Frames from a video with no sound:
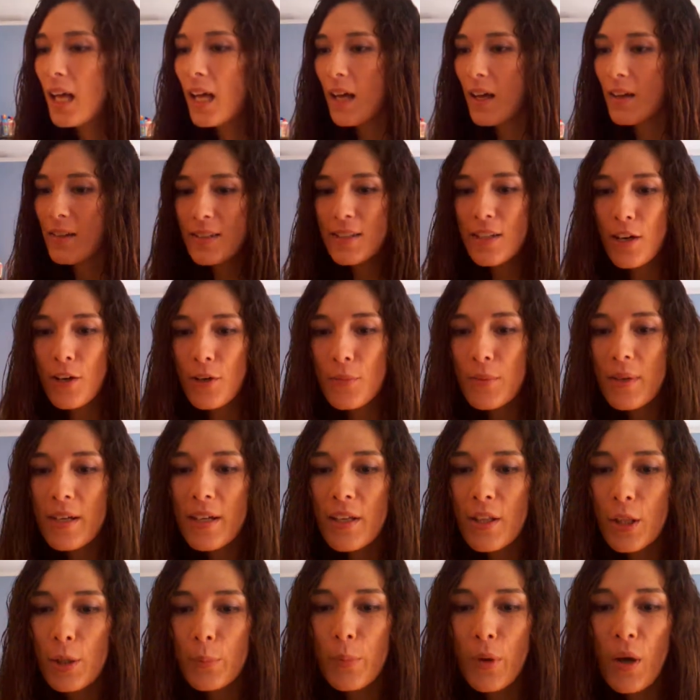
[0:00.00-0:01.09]
I'll start
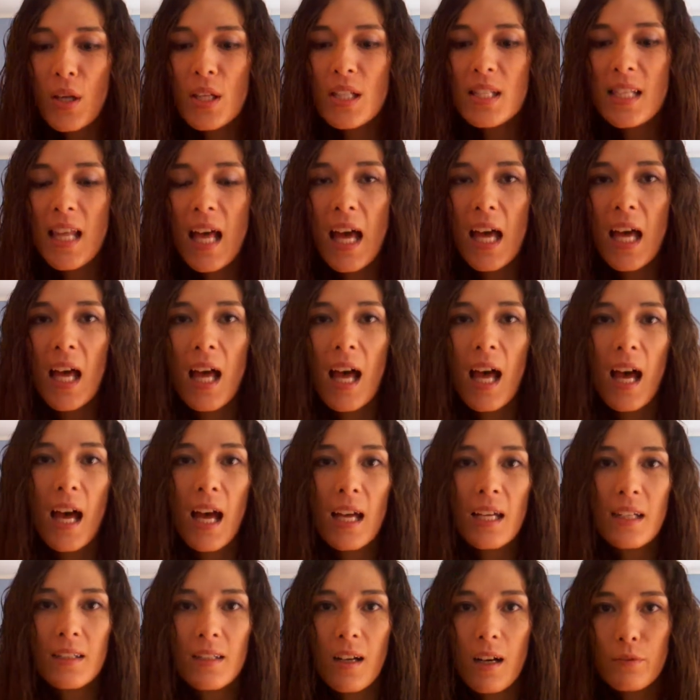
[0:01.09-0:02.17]
with the books that
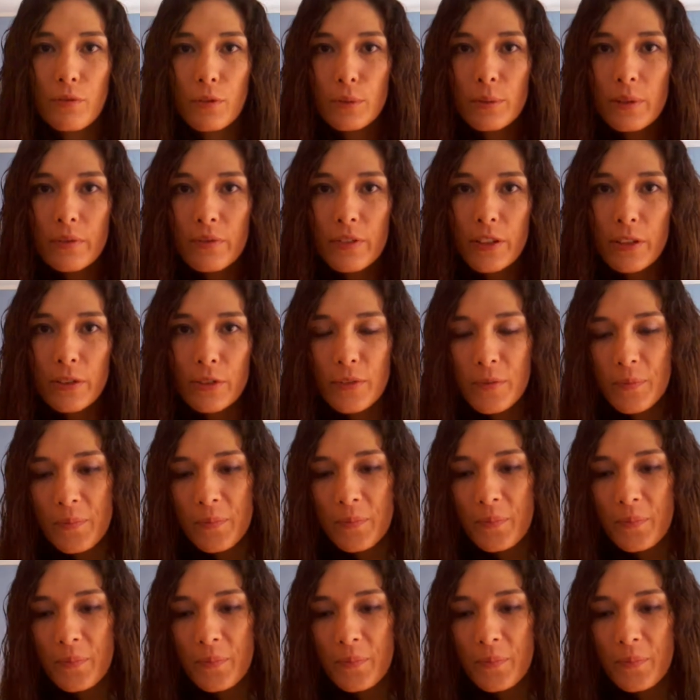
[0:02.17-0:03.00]
I got for review.